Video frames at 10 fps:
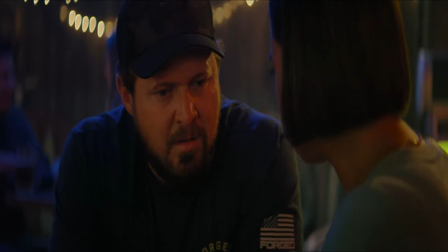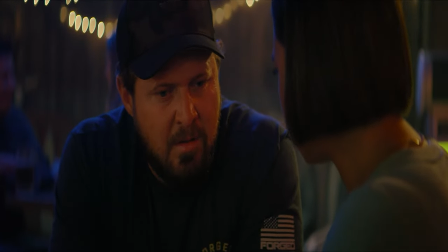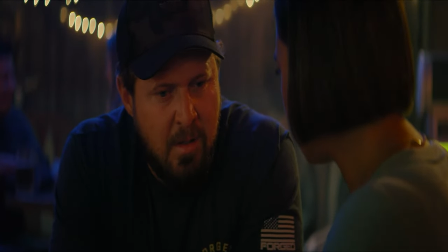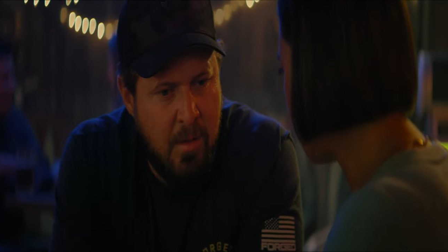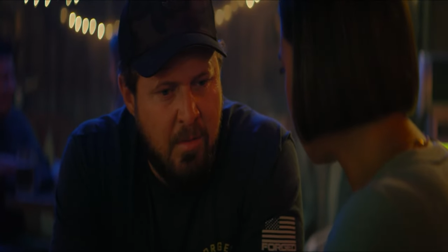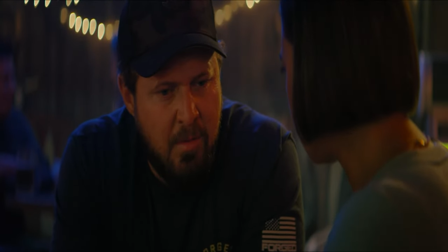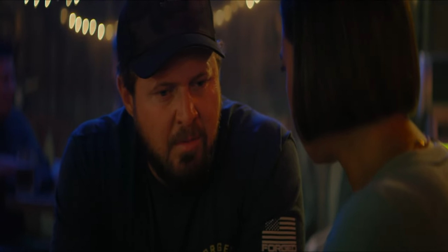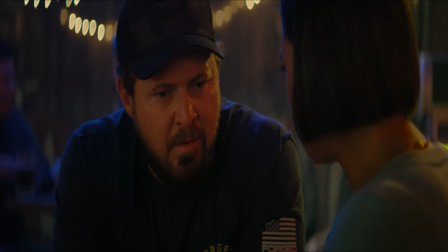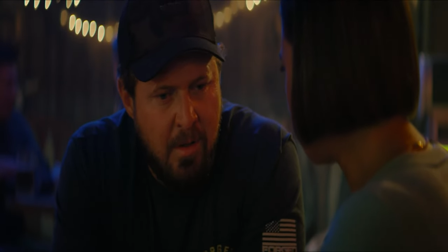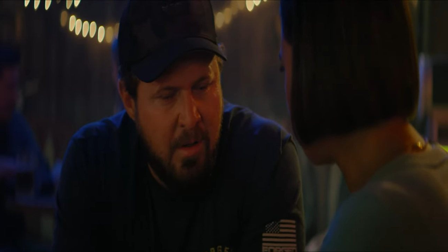Clay
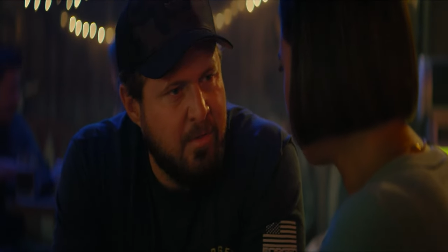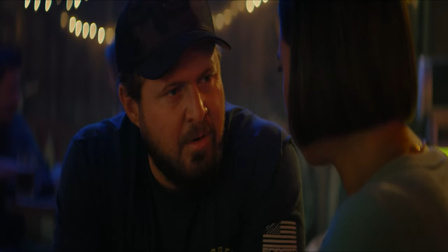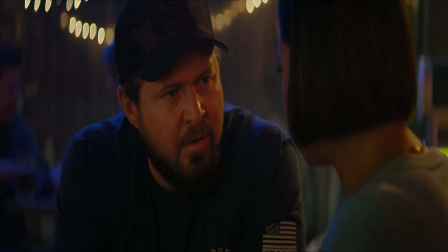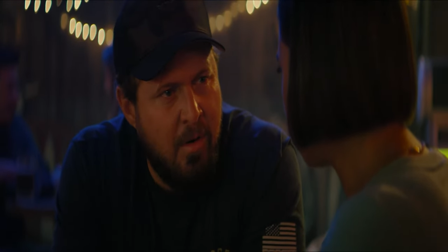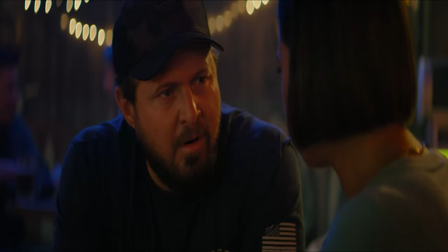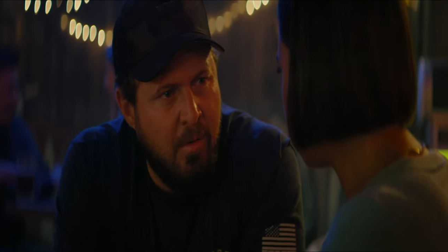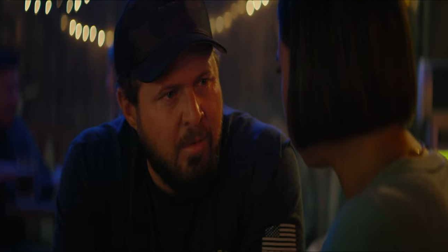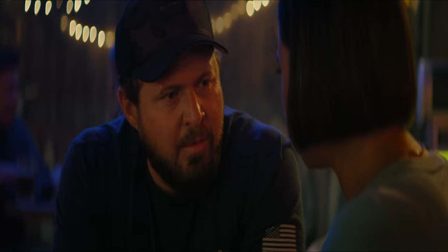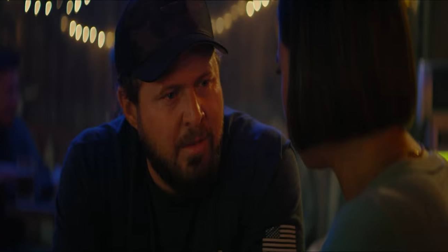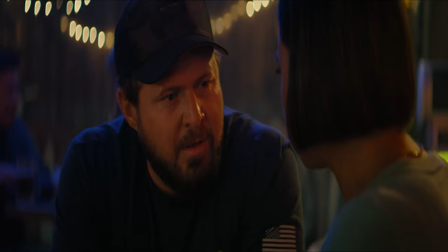wouldn't want you to throw it all
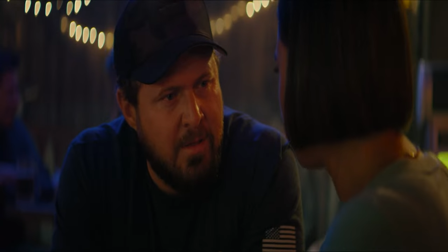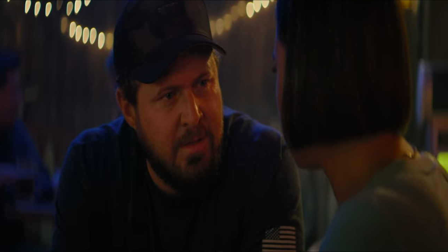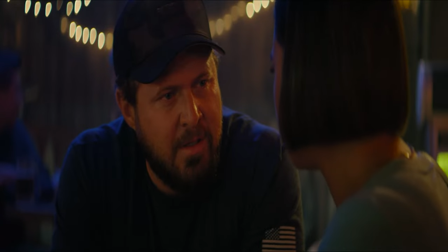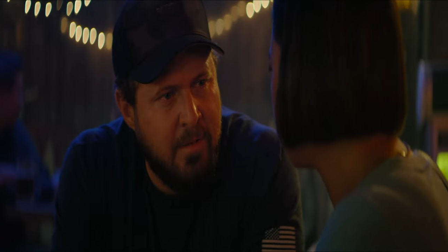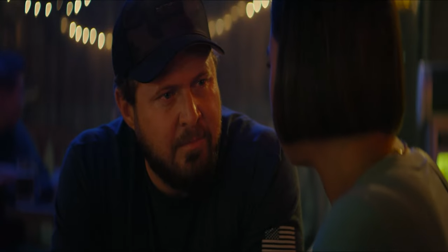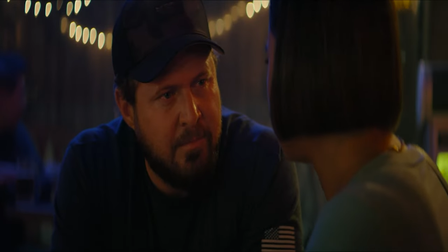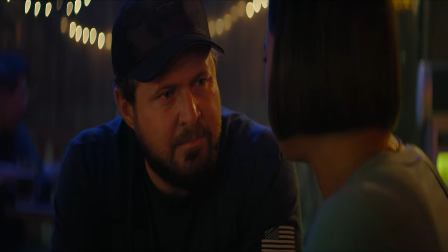away because of him.